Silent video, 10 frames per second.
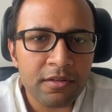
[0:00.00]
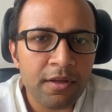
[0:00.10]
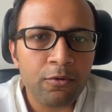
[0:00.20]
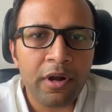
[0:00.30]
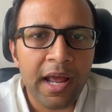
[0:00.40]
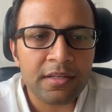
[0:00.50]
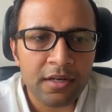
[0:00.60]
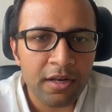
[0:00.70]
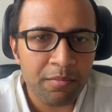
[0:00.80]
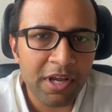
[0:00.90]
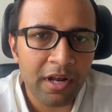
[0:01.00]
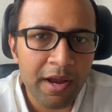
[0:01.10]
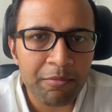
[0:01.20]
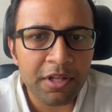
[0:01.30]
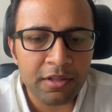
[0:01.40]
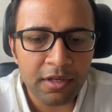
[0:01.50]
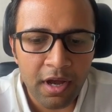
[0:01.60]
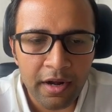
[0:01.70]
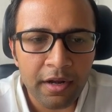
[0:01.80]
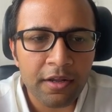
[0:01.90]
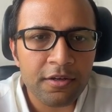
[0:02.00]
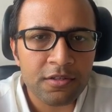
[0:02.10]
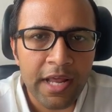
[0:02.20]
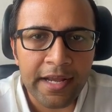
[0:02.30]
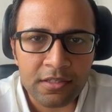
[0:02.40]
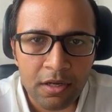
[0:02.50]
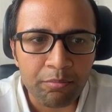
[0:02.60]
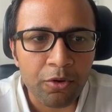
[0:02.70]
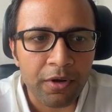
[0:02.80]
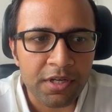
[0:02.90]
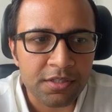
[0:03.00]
they would naturally be claimed in the current year's tax computation.